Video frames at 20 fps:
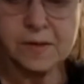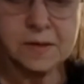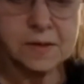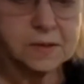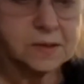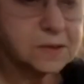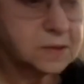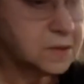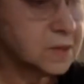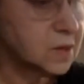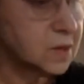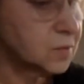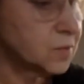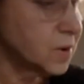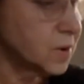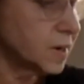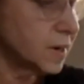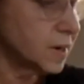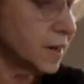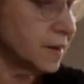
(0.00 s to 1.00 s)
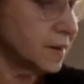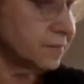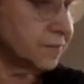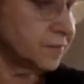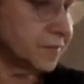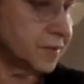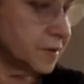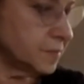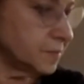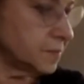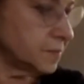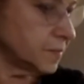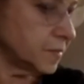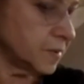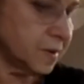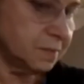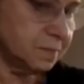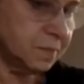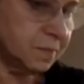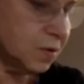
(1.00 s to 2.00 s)
So I have um,
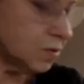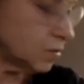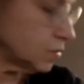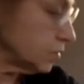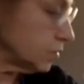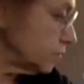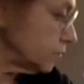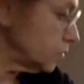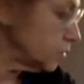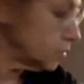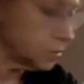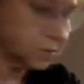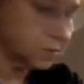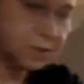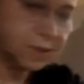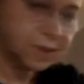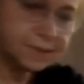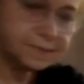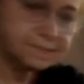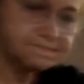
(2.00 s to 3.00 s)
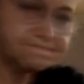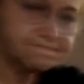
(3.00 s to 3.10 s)
a bowl of water.